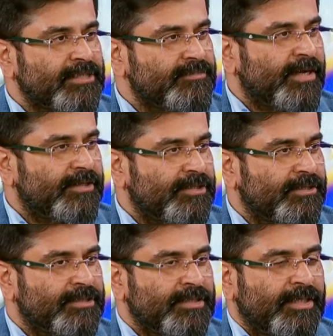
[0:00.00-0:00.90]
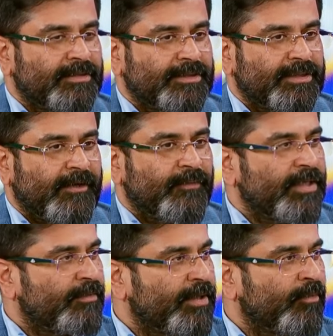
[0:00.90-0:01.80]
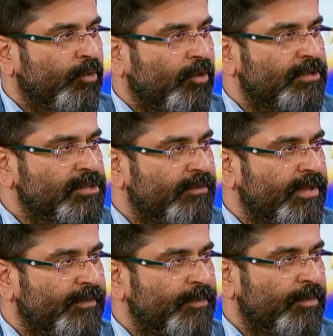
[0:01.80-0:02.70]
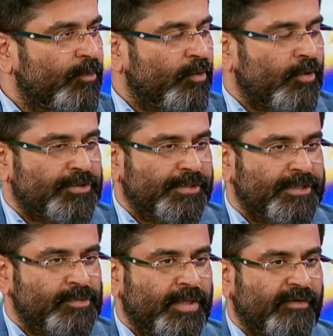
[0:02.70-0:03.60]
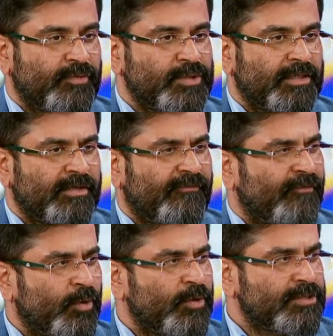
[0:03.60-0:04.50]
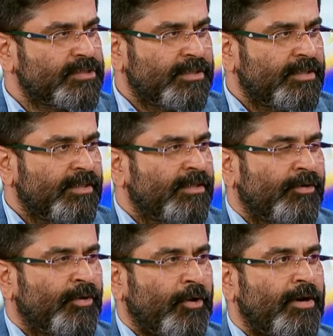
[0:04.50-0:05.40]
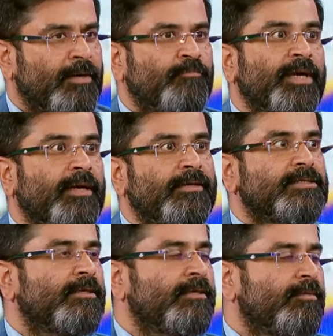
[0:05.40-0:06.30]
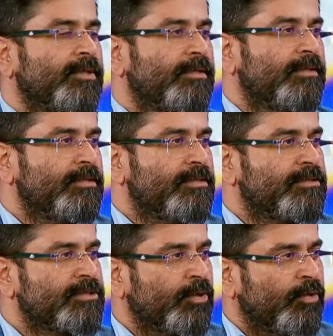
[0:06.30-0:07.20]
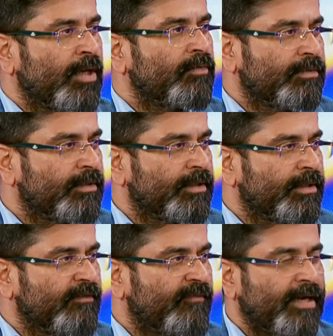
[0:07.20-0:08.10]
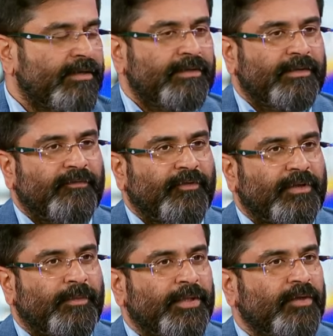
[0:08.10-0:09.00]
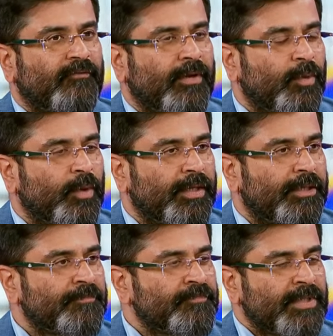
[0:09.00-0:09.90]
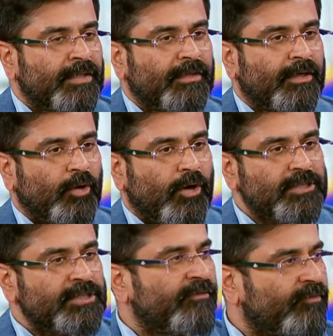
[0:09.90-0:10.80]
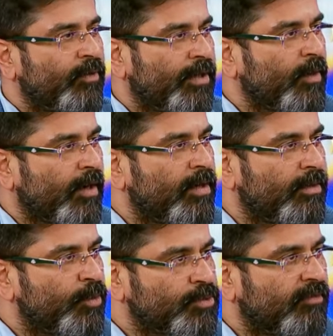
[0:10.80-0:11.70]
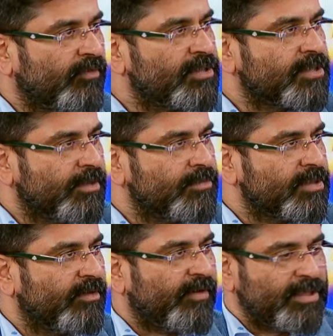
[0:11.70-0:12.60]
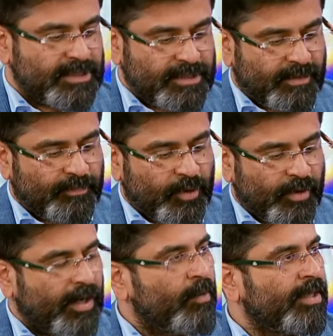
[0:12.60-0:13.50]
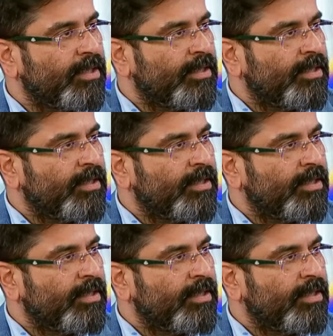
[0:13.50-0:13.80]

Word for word: asset managers uh, have been a bit more conservative and a bit more cautious. But if you see the flows, not a big discernible slowdown. Uh, in fact, uh, for the month of February, the gross inflow into equity mutual fund schemes, if I just take pure equity